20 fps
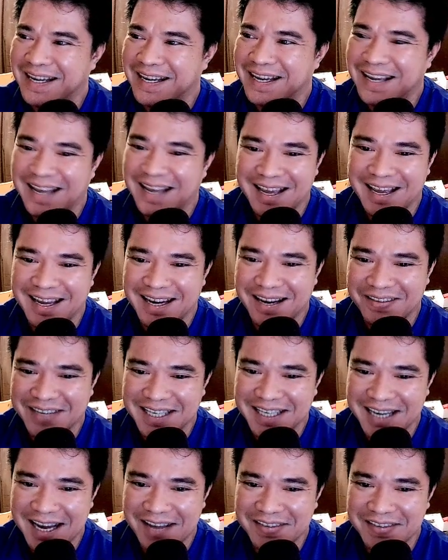And our
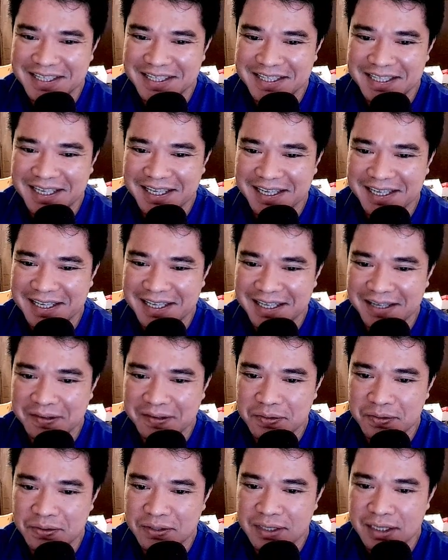damage here,
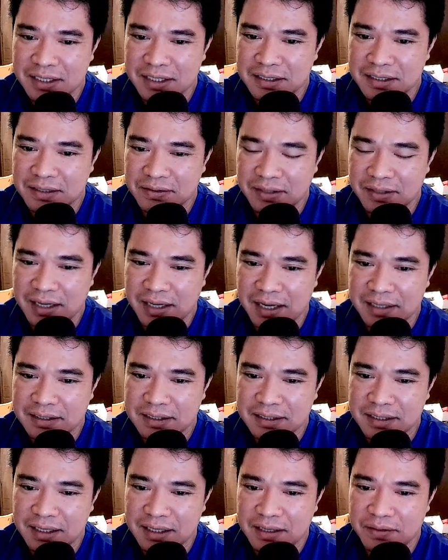Kunor, that is only like
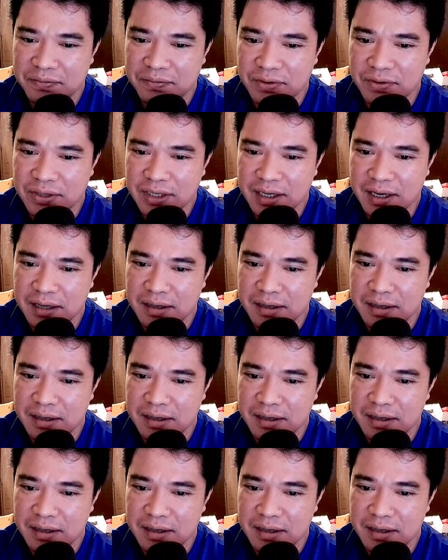649